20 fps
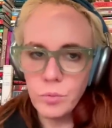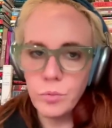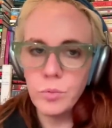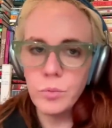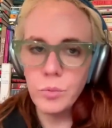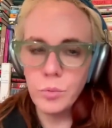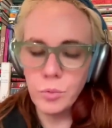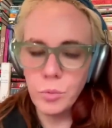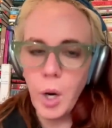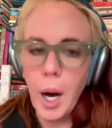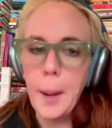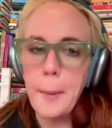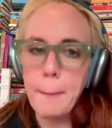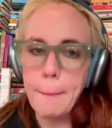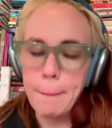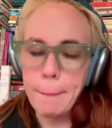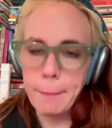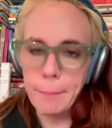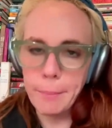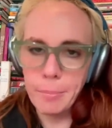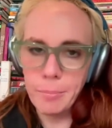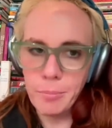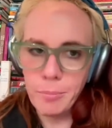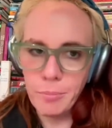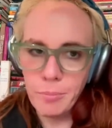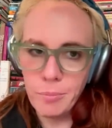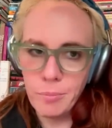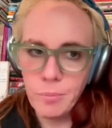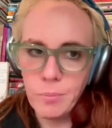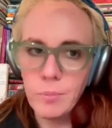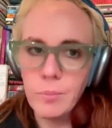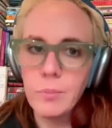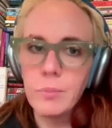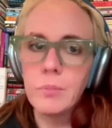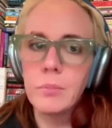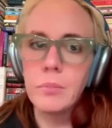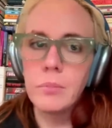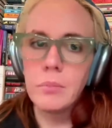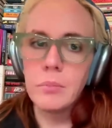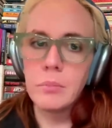
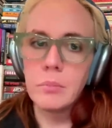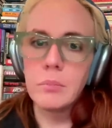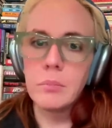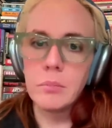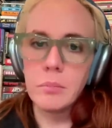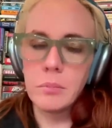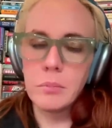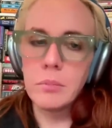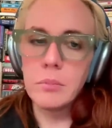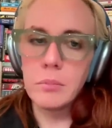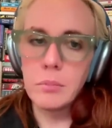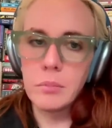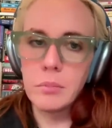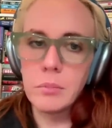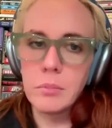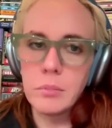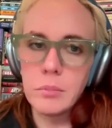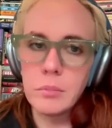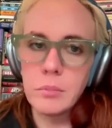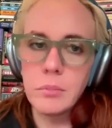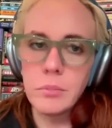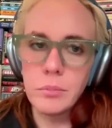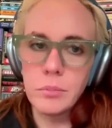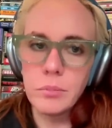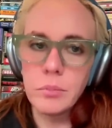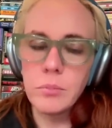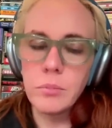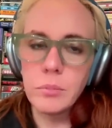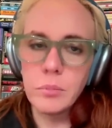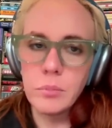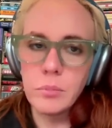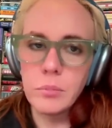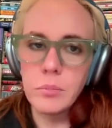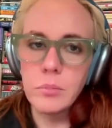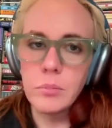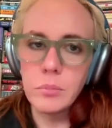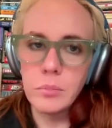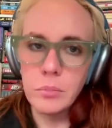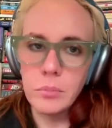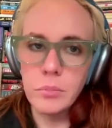
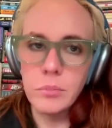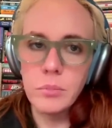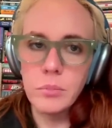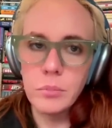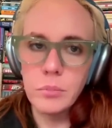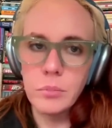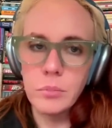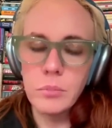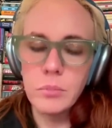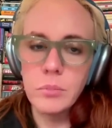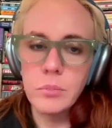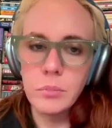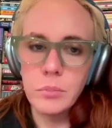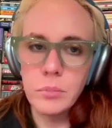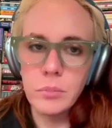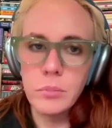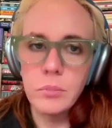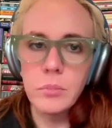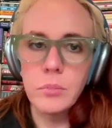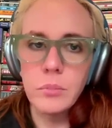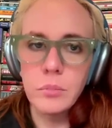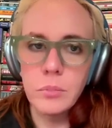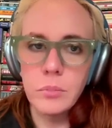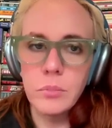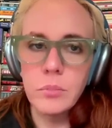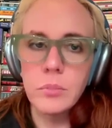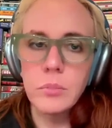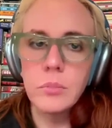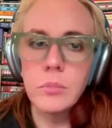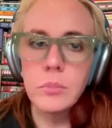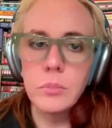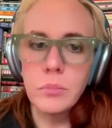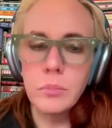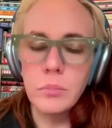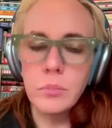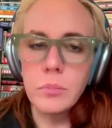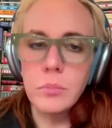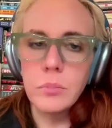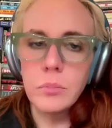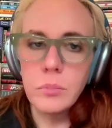
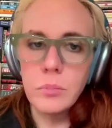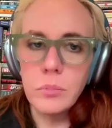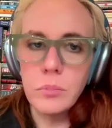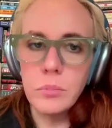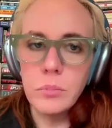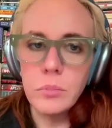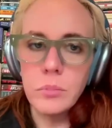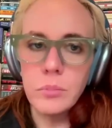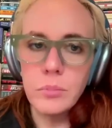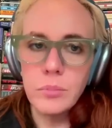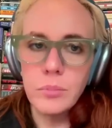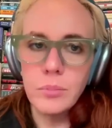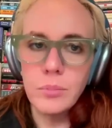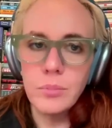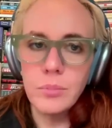The person shown says nothing.